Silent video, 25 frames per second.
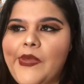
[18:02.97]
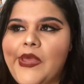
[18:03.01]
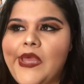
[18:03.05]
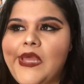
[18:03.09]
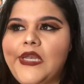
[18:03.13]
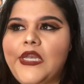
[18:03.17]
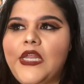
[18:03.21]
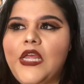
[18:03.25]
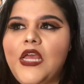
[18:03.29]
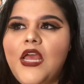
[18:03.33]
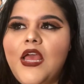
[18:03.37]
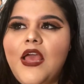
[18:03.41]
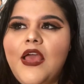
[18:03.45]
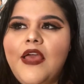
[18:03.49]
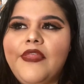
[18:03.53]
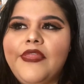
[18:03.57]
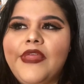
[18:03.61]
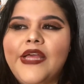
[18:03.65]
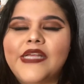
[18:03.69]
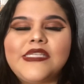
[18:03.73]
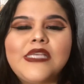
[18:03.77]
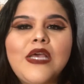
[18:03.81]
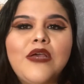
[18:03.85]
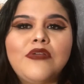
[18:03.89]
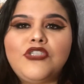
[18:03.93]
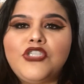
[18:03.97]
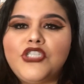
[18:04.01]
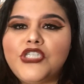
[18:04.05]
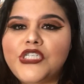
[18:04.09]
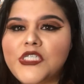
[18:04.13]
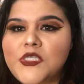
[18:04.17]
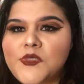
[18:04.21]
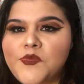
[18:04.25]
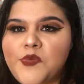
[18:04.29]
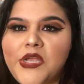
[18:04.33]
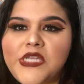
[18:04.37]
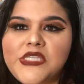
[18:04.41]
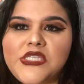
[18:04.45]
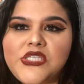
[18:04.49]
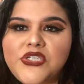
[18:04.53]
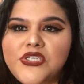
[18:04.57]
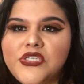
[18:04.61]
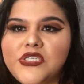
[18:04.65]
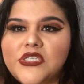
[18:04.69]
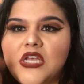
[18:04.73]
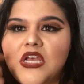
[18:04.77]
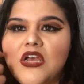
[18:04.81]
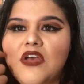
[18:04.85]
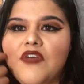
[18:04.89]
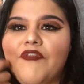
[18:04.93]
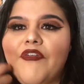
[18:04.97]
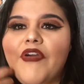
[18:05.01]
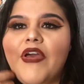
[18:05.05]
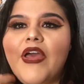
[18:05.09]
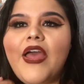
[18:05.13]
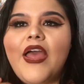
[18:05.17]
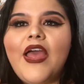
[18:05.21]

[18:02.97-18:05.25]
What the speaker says: and that's how she expressed herself.